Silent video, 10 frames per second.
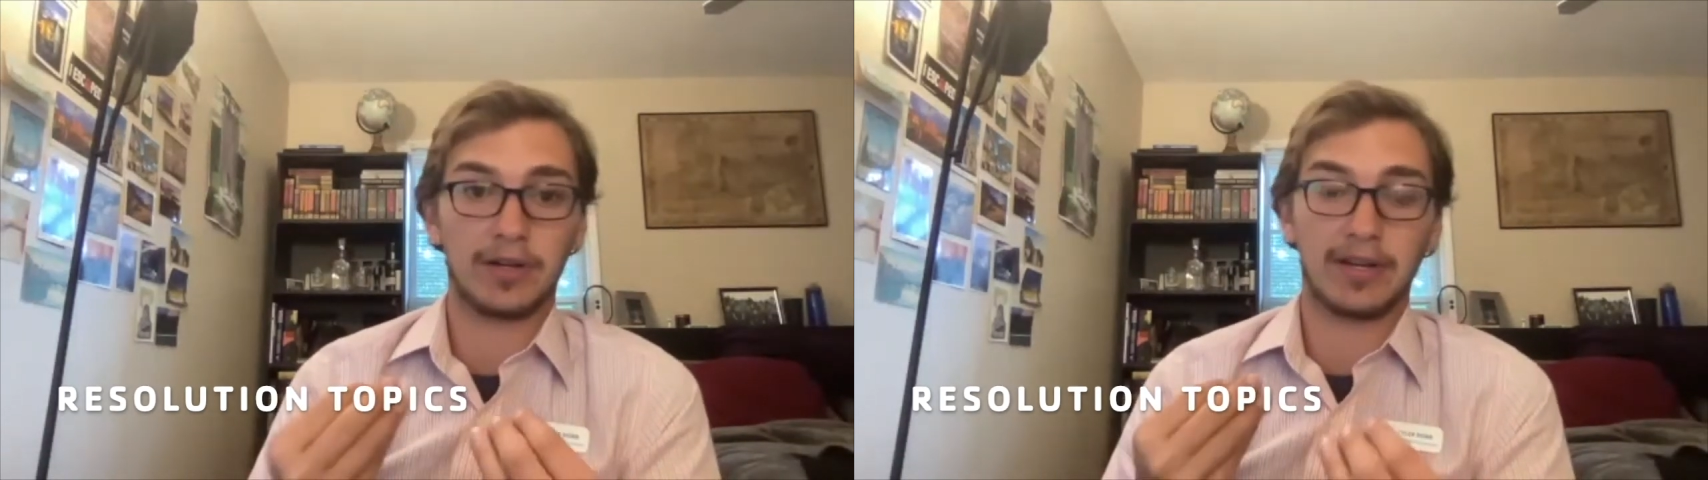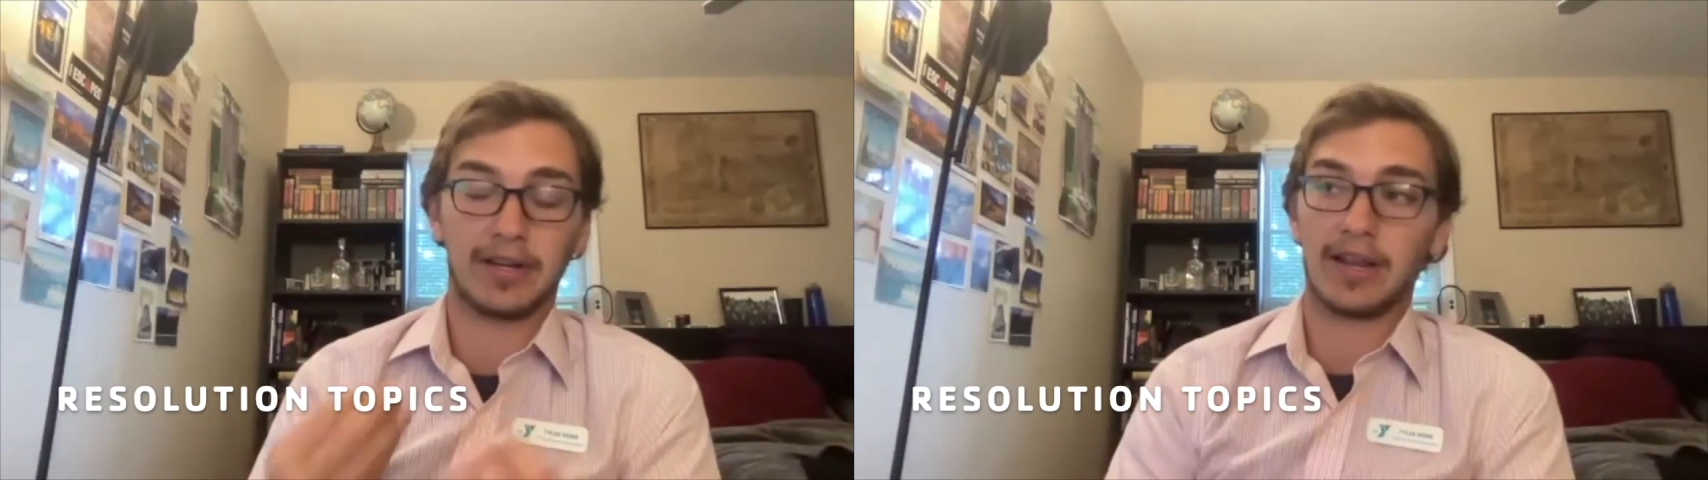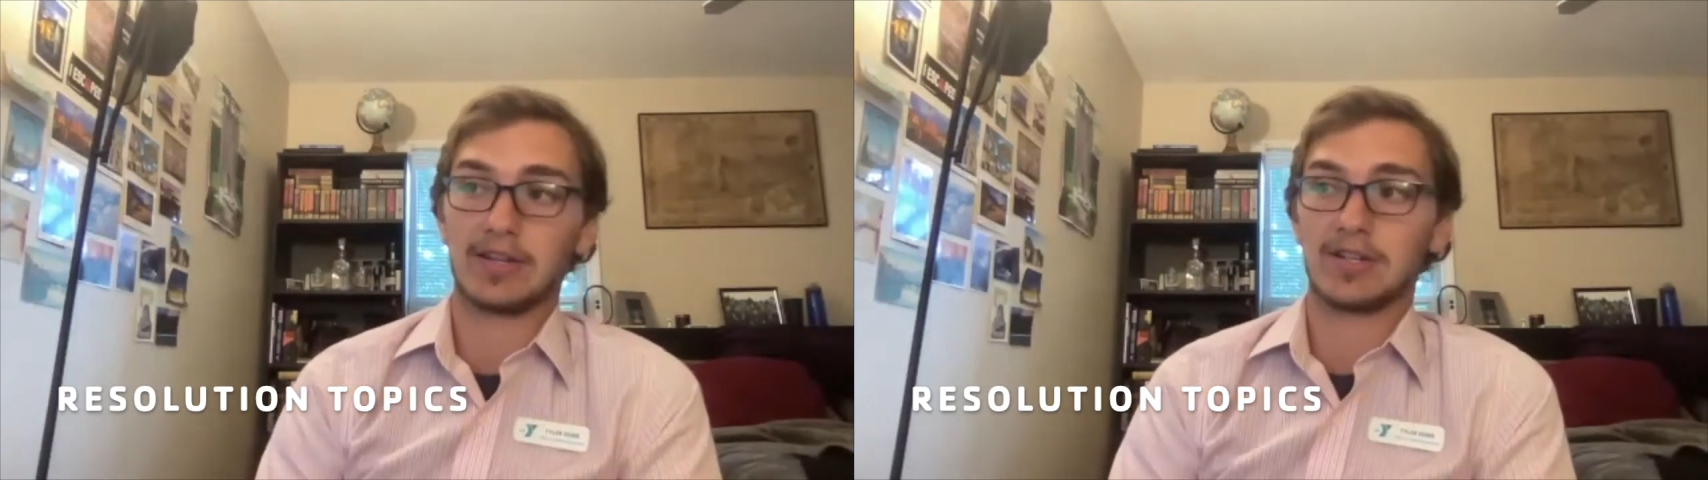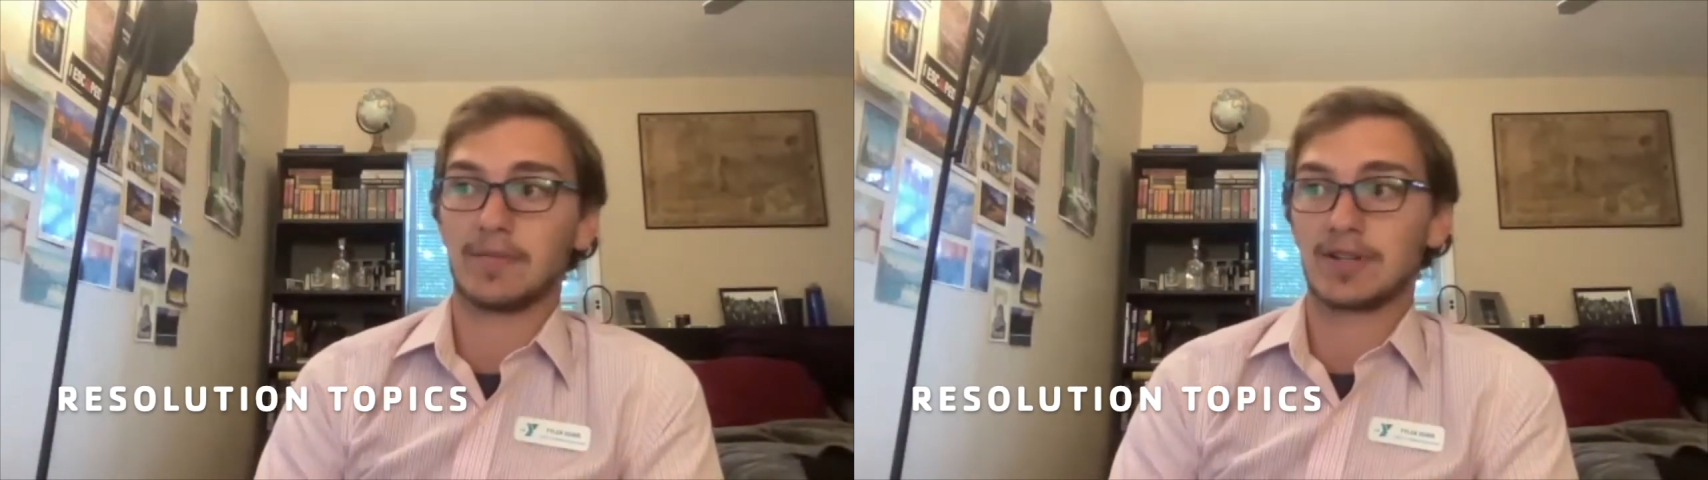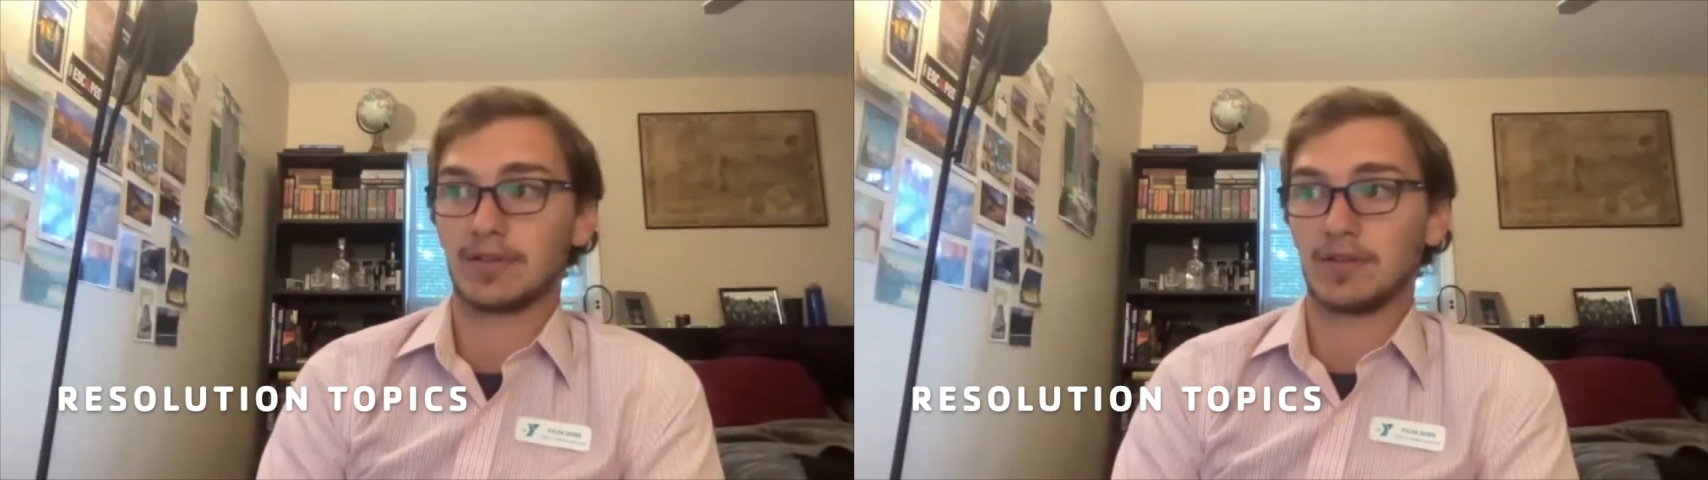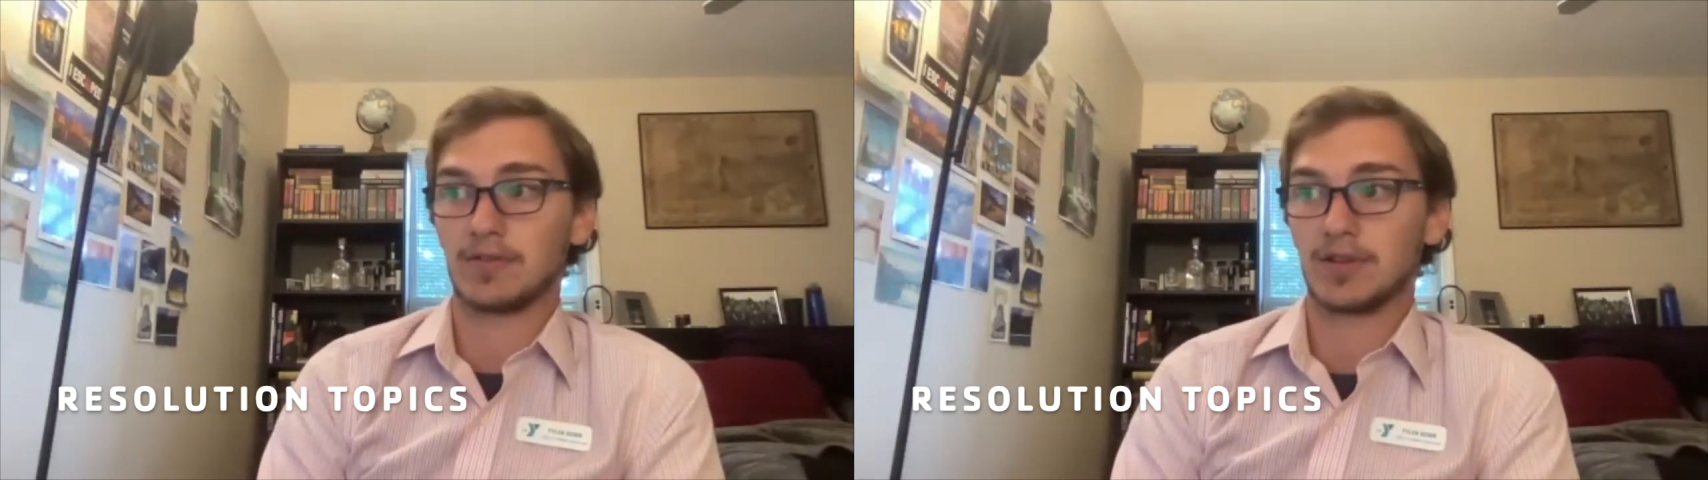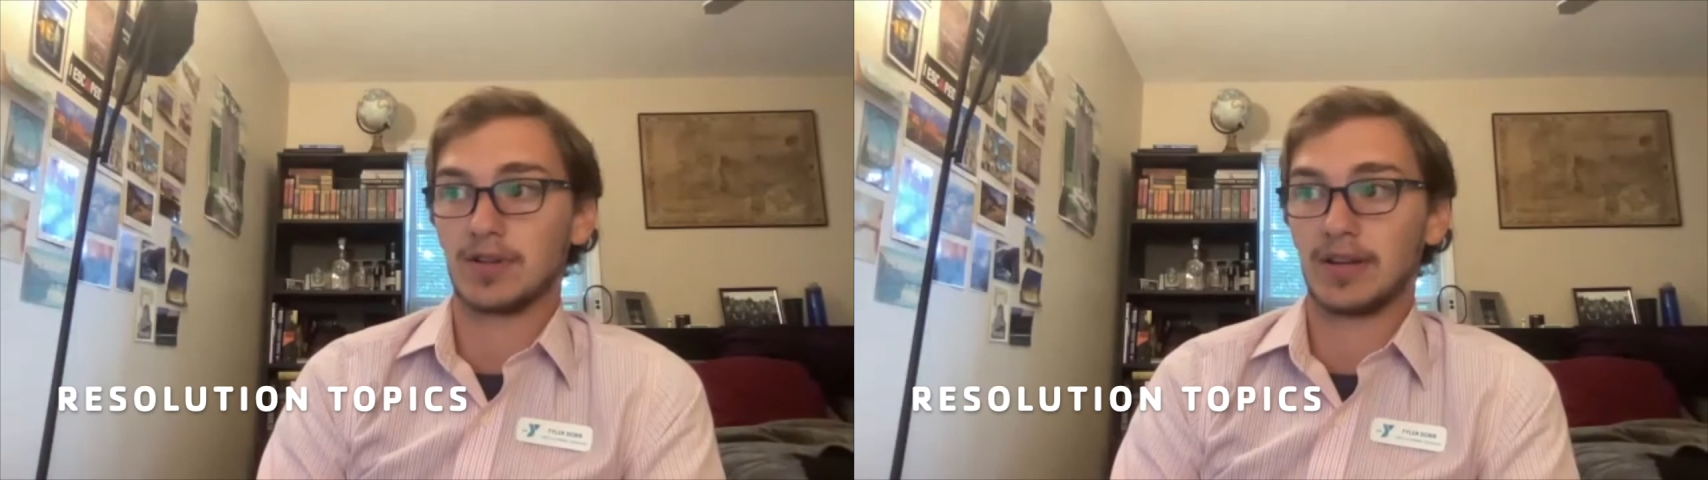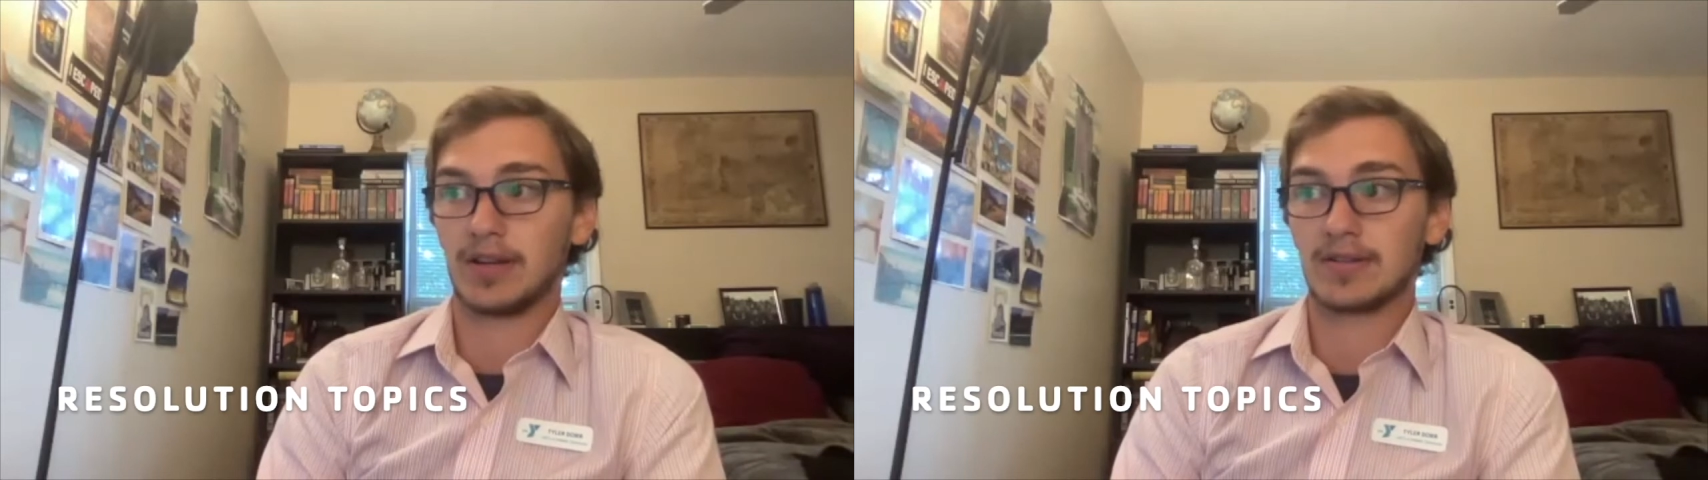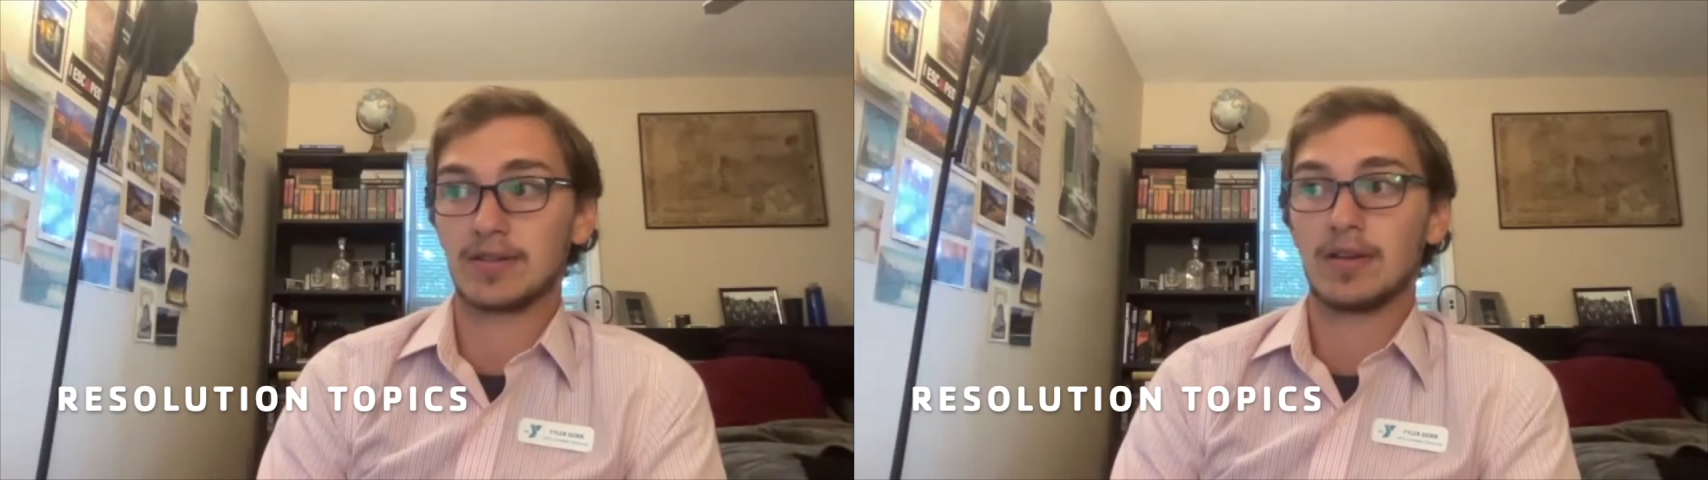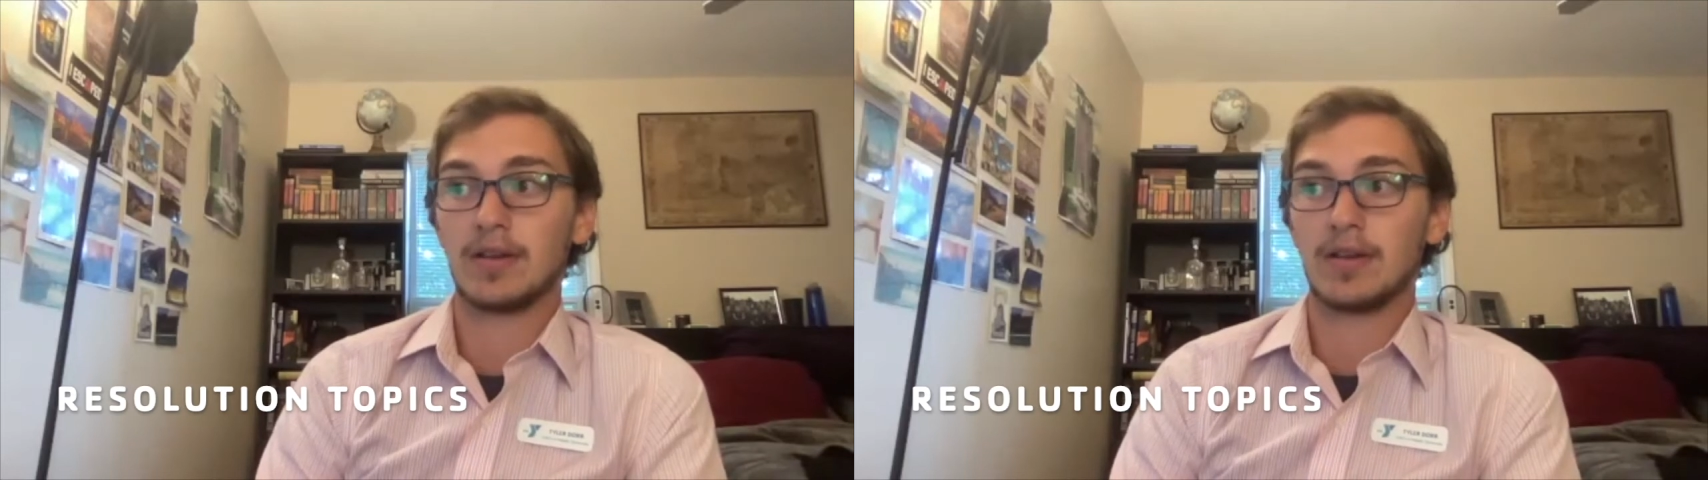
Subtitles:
engaging resolution is